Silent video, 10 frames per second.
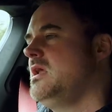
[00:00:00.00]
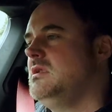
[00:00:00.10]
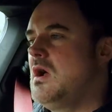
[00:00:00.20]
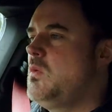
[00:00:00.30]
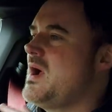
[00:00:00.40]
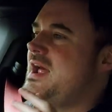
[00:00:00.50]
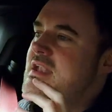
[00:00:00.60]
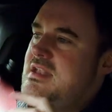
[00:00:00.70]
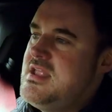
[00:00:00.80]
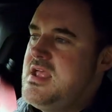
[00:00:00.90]
nowhere
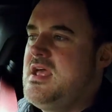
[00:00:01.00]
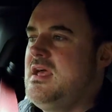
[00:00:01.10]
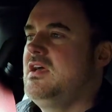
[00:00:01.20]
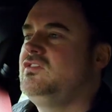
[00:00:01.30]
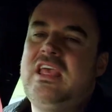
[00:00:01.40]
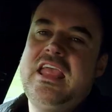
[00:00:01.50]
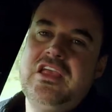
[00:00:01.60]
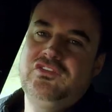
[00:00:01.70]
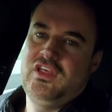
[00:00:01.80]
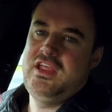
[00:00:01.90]
near as
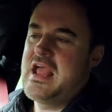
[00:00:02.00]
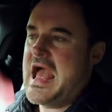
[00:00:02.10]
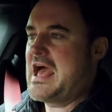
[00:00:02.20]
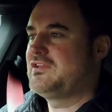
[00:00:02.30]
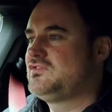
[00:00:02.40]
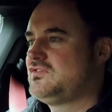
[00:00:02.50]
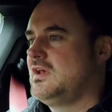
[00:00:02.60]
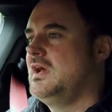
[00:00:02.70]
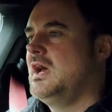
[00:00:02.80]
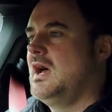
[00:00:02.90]
easy as
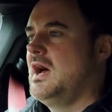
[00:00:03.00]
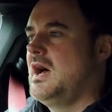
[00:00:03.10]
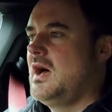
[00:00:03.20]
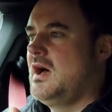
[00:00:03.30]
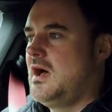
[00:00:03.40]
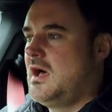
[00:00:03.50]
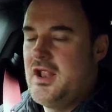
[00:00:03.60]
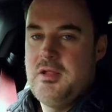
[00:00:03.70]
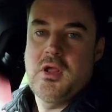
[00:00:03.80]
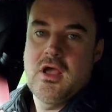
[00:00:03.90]

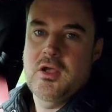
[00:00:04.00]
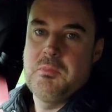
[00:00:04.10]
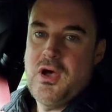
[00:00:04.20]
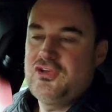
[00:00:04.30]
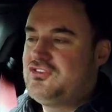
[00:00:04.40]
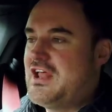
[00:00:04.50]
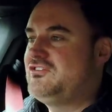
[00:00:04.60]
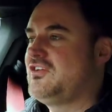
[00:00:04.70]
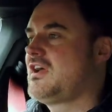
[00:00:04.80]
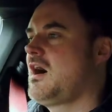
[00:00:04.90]
a combustion
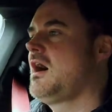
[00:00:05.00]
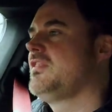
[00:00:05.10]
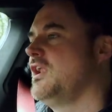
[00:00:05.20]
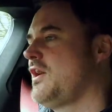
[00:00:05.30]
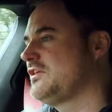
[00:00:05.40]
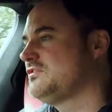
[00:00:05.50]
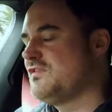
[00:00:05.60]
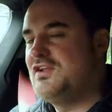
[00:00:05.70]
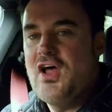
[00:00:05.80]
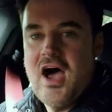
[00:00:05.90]
engine car, the likes of
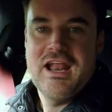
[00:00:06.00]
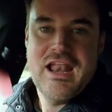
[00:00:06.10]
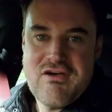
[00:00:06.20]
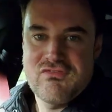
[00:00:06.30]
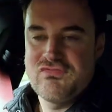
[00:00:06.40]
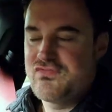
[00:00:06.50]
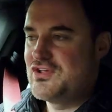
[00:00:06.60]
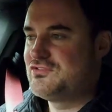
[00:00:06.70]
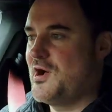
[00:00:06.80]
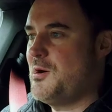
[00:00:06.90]
a 911, for
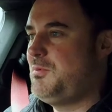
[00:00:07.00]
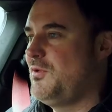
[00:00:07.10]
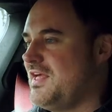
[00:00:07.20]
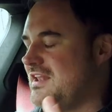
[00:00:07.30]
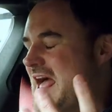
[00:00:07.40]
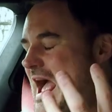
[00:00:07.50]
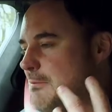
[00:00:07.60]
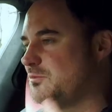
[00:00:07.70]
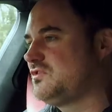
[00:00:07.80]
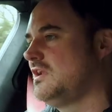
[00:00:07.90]
example. It
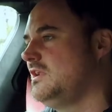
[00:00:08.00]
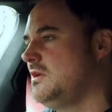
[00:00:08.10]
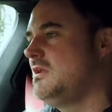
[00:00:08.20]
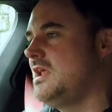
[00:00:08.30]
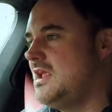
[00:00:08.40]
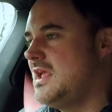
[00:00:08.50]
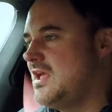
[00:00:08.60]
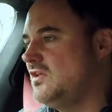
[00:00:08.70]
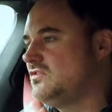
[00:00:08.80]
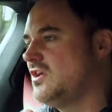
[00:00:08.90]
absolutely
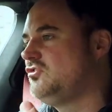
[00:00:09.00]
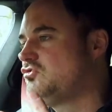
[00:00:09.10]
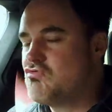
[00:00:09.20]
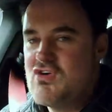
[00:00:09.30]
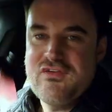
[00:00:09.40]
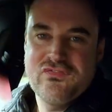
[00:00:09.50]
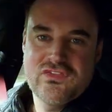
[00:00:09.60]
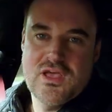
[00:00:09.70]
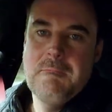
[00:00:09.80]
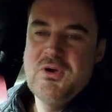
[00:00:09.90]
is a
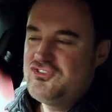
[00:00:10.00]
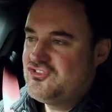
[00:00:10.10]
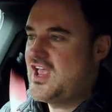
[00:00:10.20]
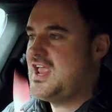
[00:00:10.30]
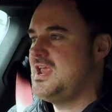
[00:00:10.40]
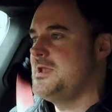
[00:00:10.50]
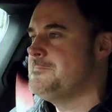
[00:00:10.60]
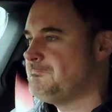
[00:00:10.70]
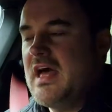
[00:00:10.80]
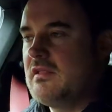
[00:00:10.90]
drift machine.
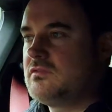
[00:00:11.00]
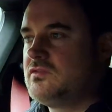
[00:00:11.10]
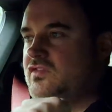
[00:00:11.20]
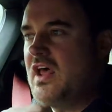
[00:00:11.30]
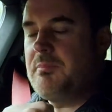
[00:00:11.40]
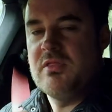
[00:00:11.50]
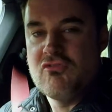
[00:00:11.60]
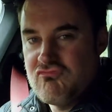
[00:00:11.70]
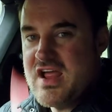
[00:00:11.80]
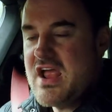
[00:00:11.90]
That setup in the
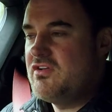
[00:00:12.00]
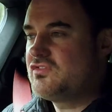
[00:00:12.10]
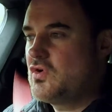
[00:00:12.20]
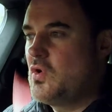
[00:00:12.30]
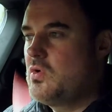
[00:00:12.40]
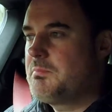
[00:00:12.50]
rear is called